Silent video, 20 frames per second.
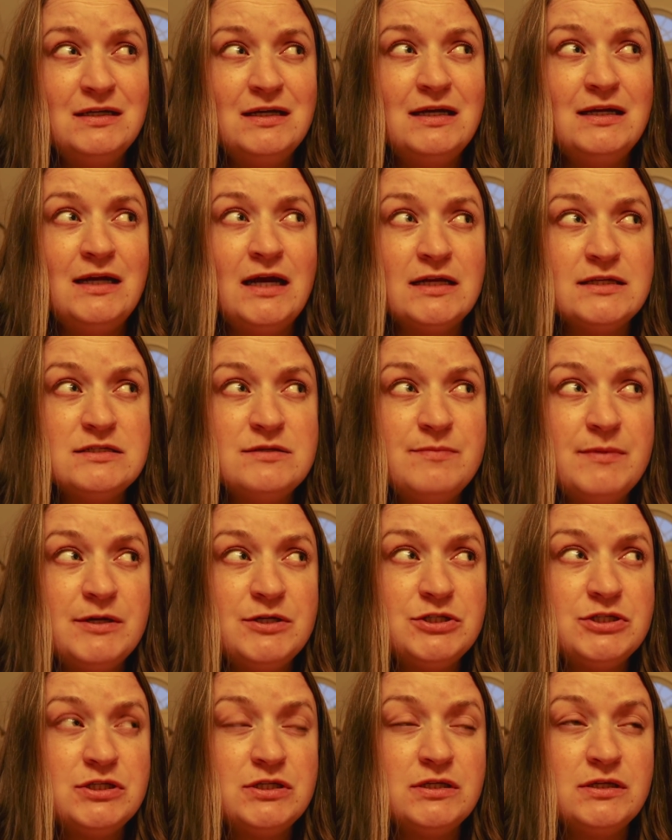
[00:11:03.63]
Not to
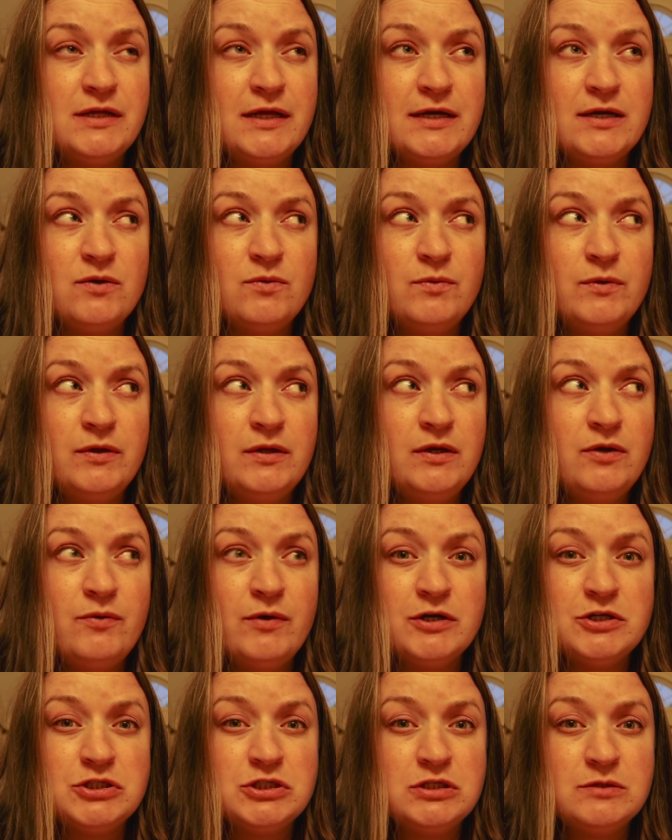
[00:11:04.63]
mention like a really
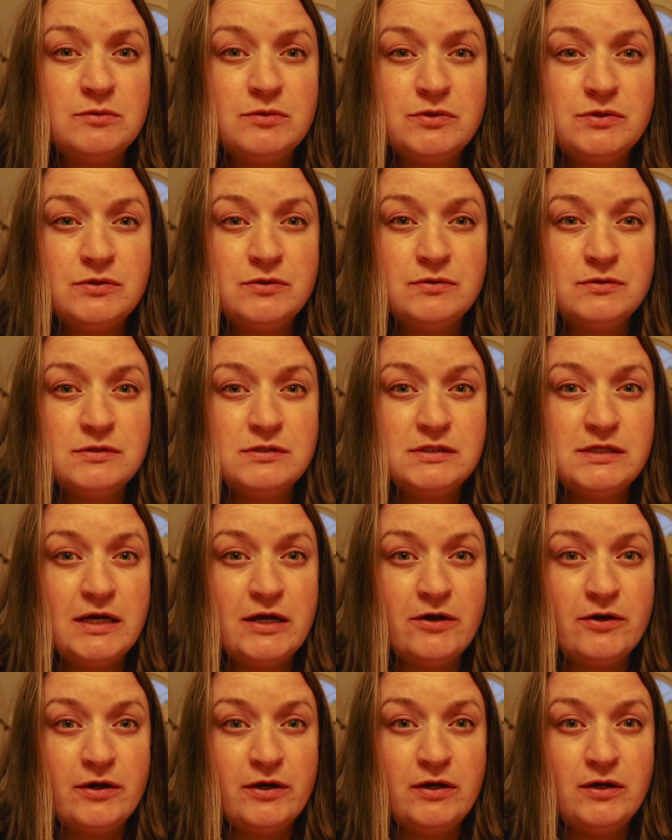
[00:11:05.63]
questionable,
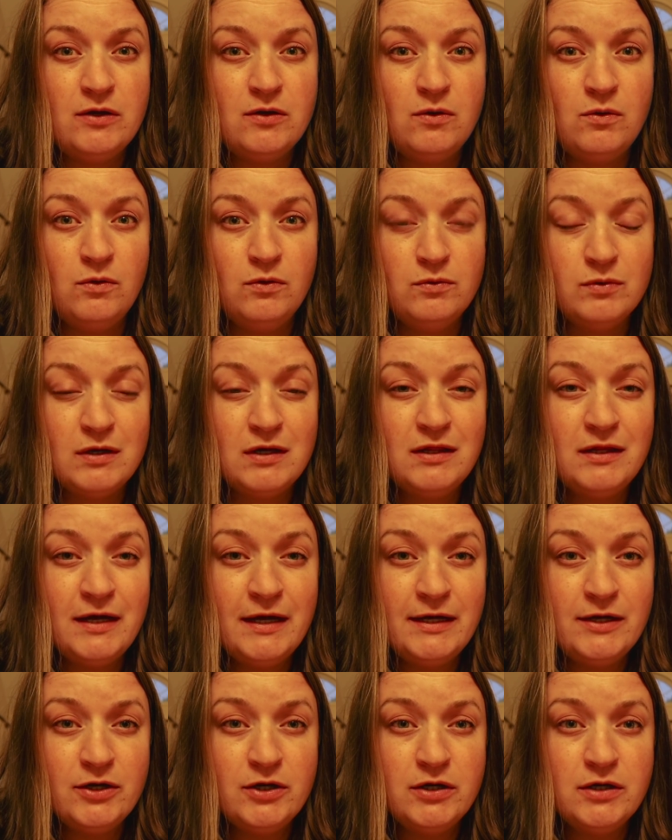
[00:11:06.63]
scary old
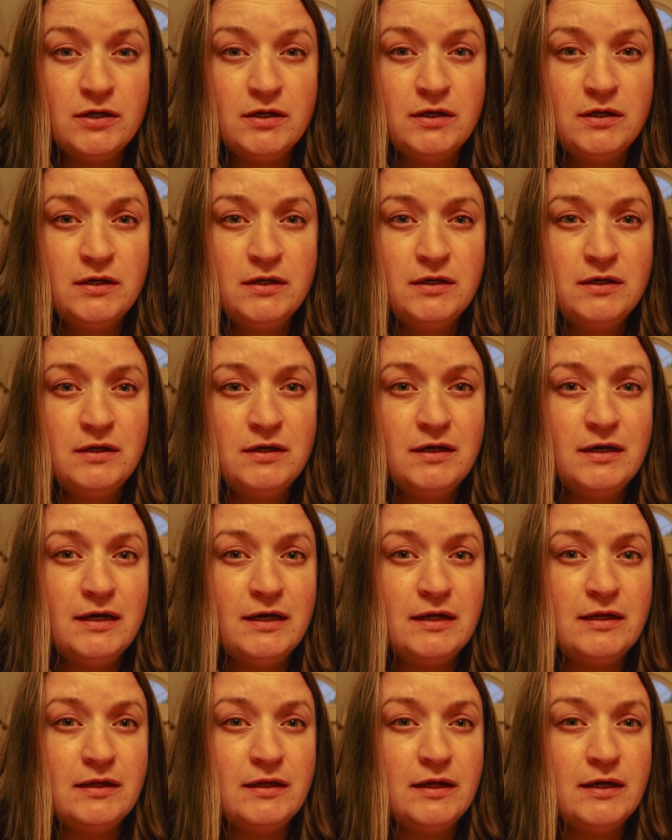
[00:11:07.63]
recliner
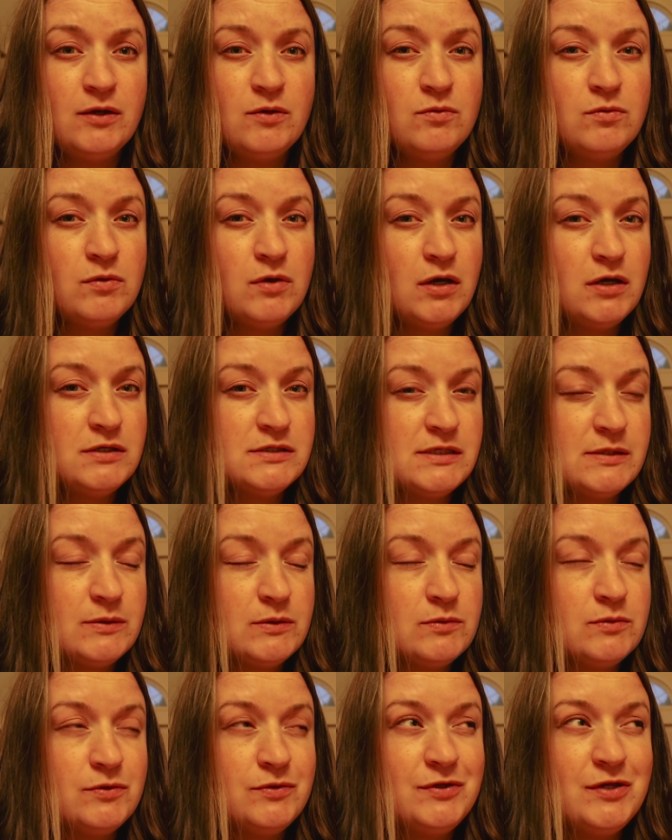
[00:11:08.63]
and like rugs that were
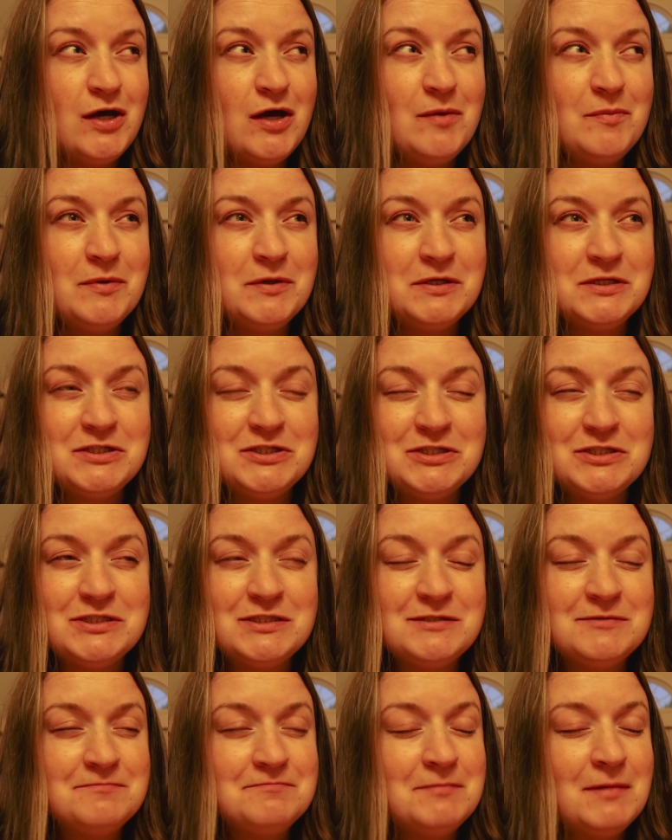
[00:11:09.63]
rolled up, and it's
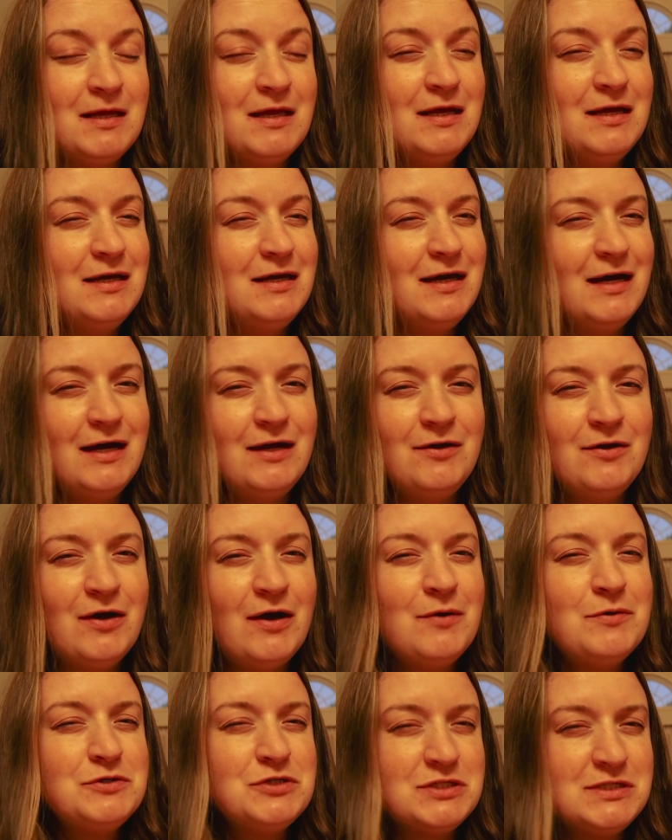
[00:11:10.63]
just,
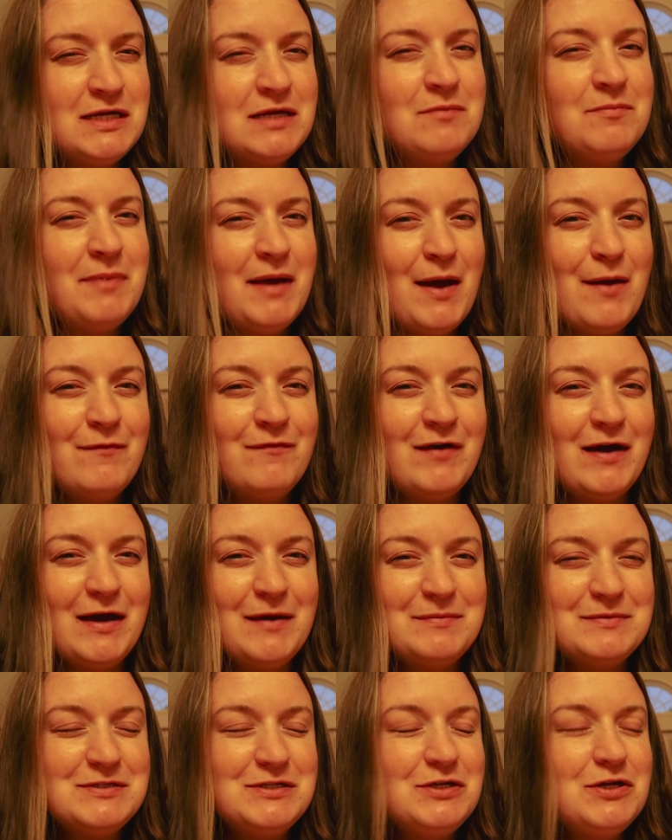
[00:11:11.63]
I was just getting bad
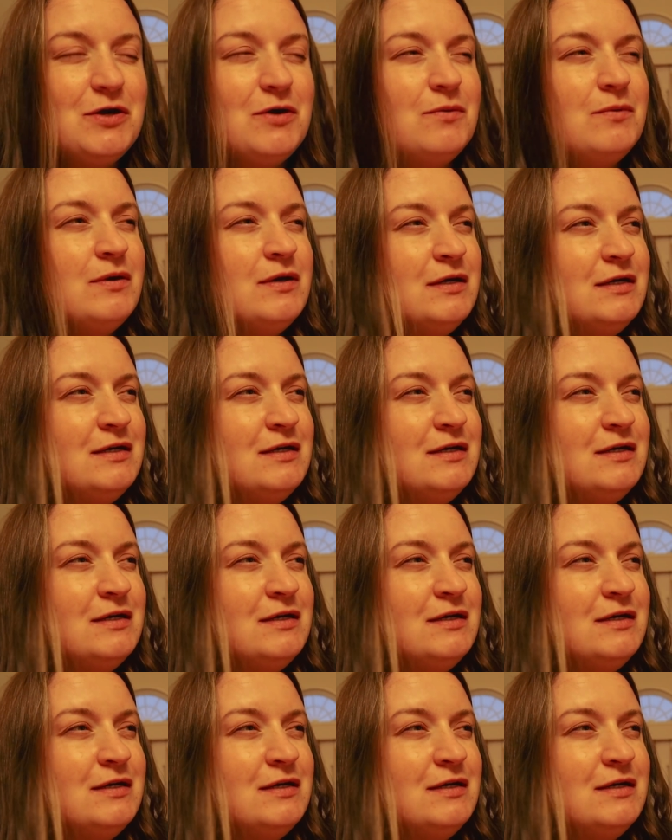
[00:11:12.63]
vibes, you know?